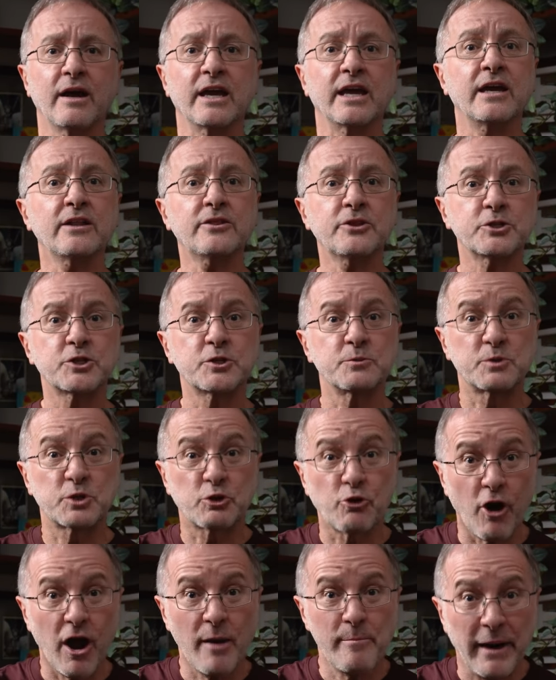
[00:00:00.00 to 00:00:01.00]
Hit the
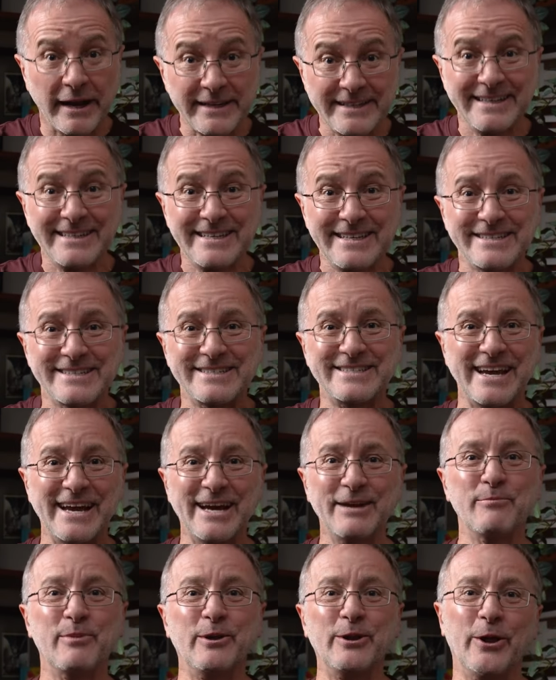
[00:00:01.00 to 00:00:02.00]
subscribe button
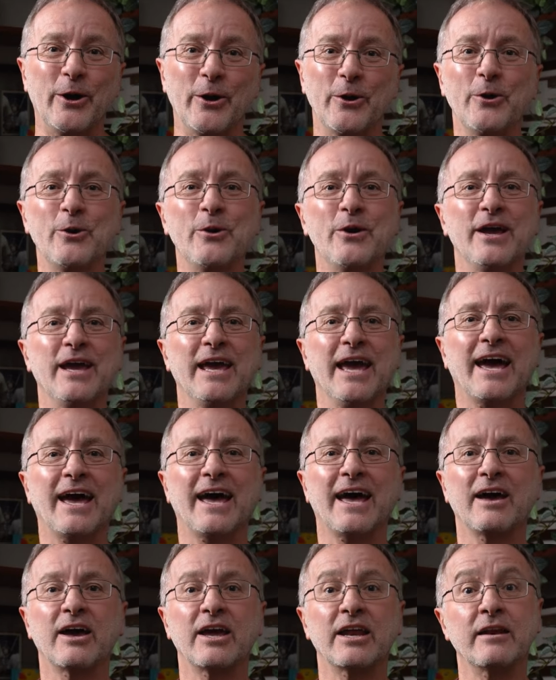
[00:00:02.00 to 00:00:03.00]
down below,
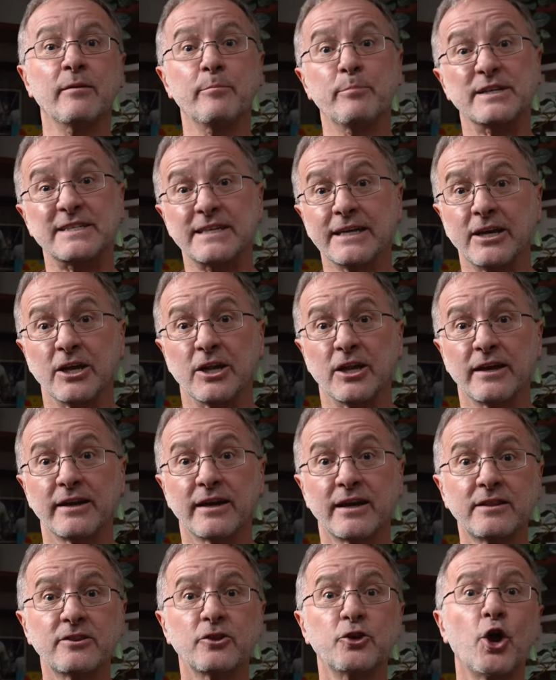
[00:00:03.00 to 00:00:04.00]
and in particular,
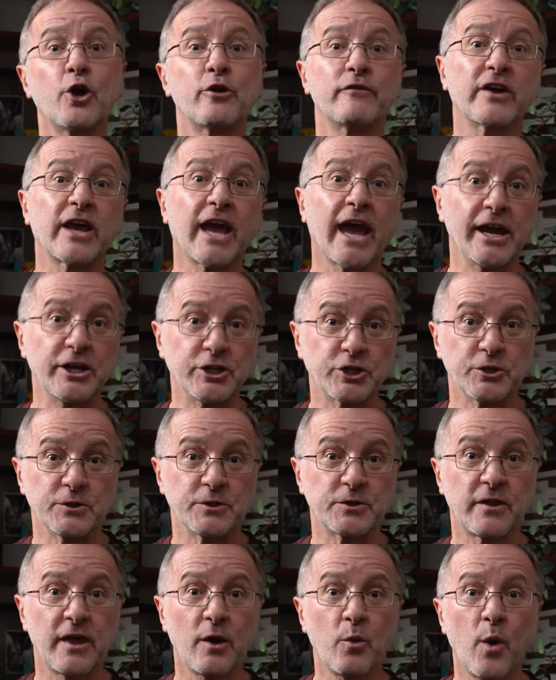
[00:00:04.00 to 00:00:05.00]
hit the notification.
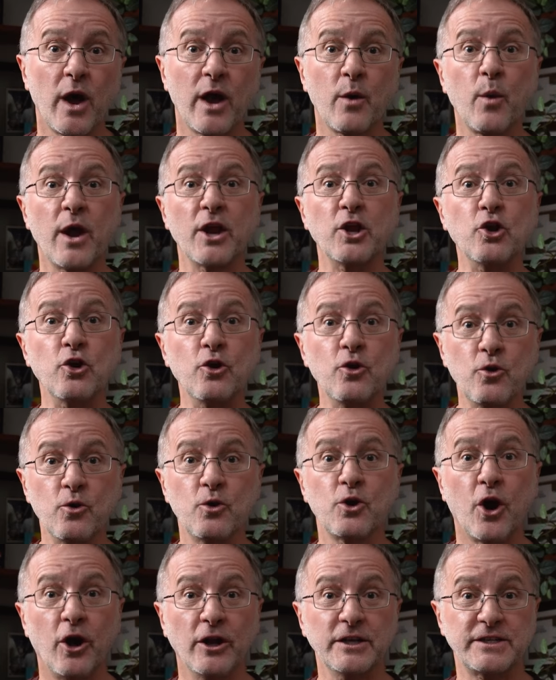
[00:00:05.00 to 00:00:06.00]
So that way, when
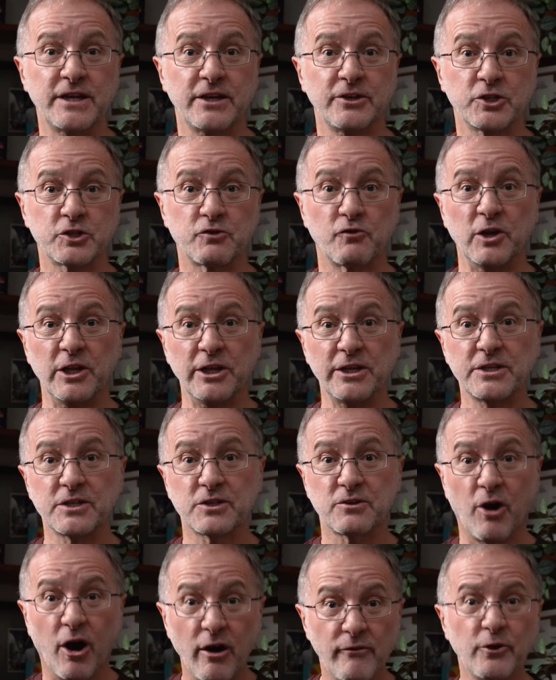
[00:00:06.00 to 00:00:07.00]
new content is
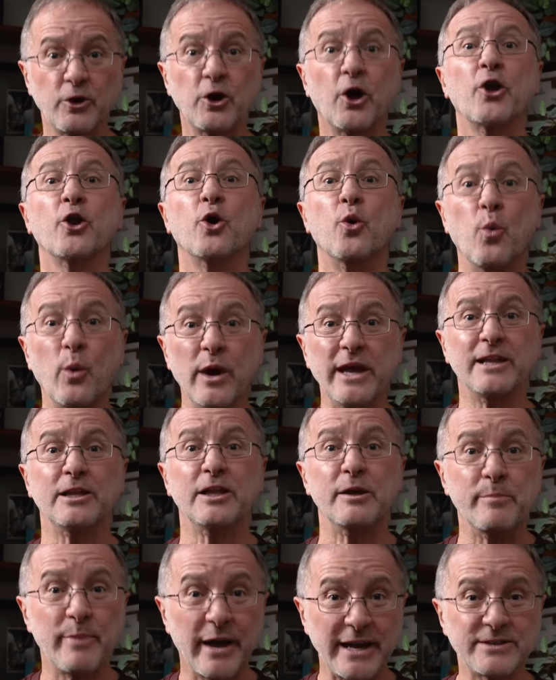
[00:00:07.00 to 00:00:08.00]
released, often on a
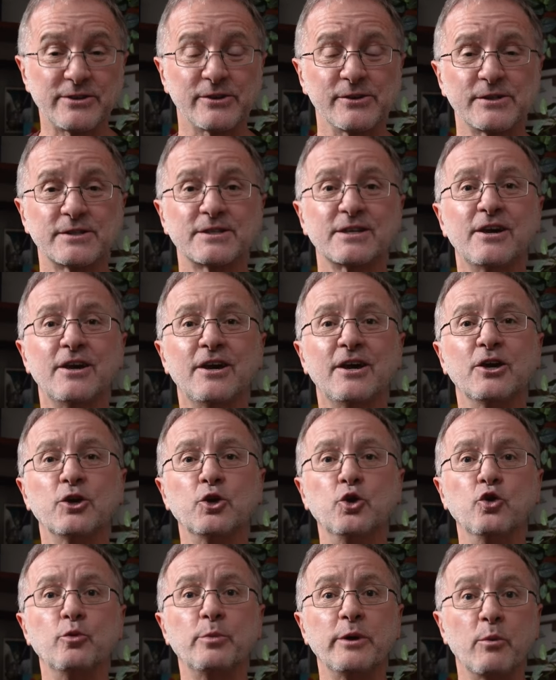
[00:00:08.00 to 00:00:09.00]
weekly basis,
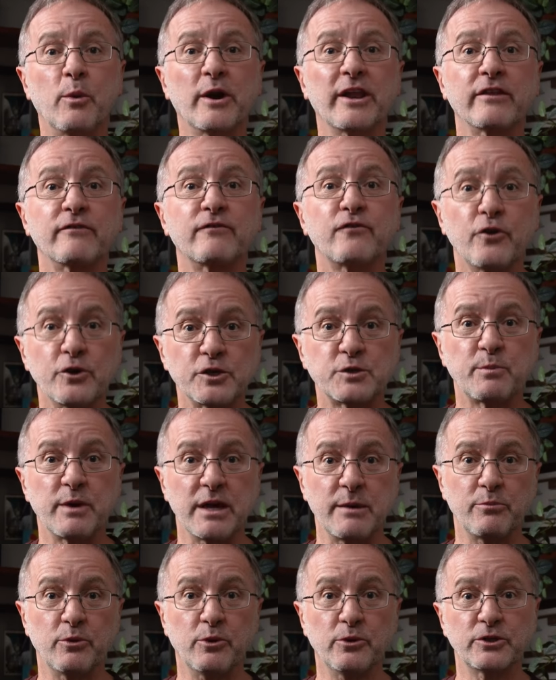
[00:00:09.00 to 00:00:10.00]
you'll be one of the first
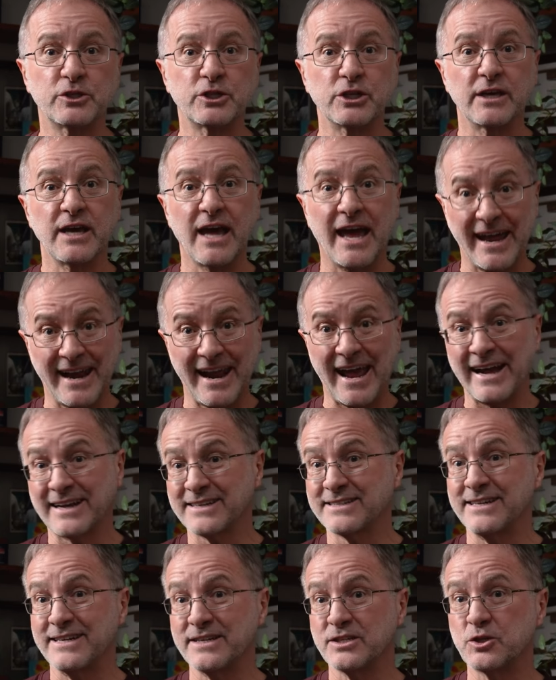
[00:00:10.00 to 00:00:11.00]
people to get
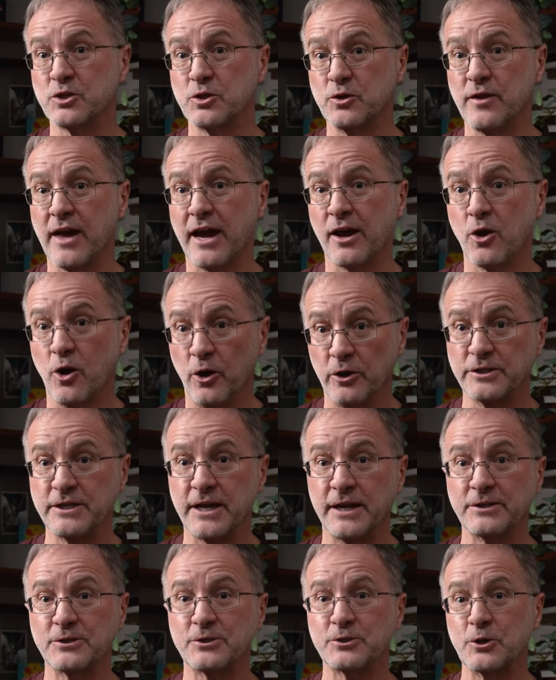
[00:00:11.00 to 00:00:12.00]
access to that content.